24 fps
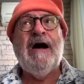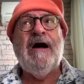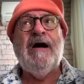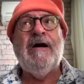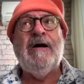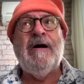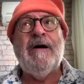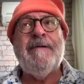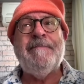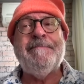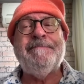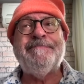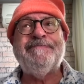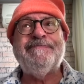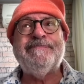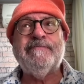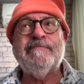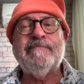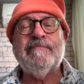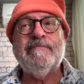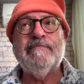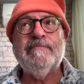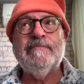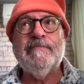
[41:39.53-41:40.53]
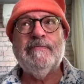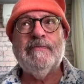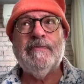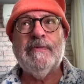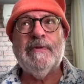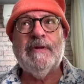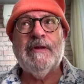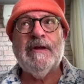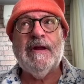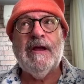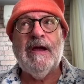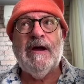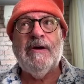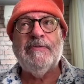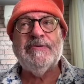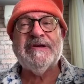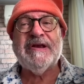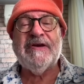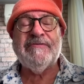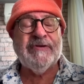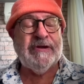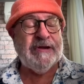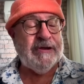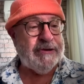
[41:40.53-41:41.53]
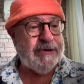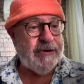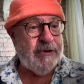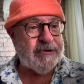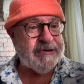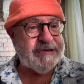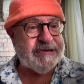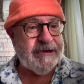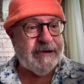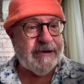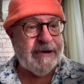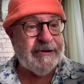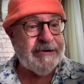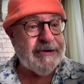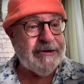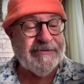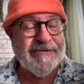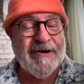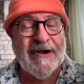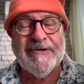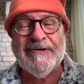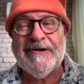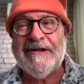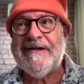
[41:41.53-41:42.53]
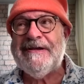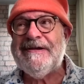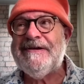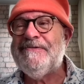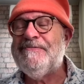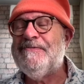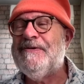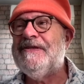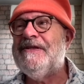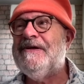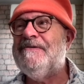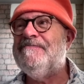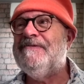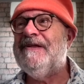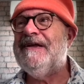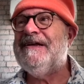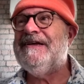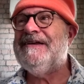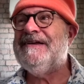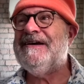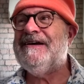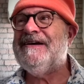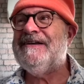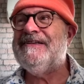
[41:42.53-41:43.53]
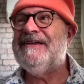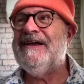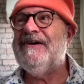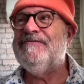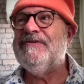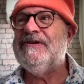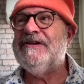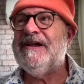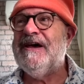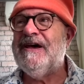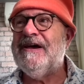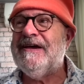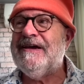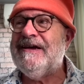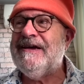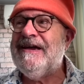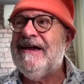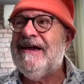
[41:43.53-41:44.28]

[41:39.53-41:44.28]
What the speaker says: I was having a cocktail, a Negroni, with him the other day.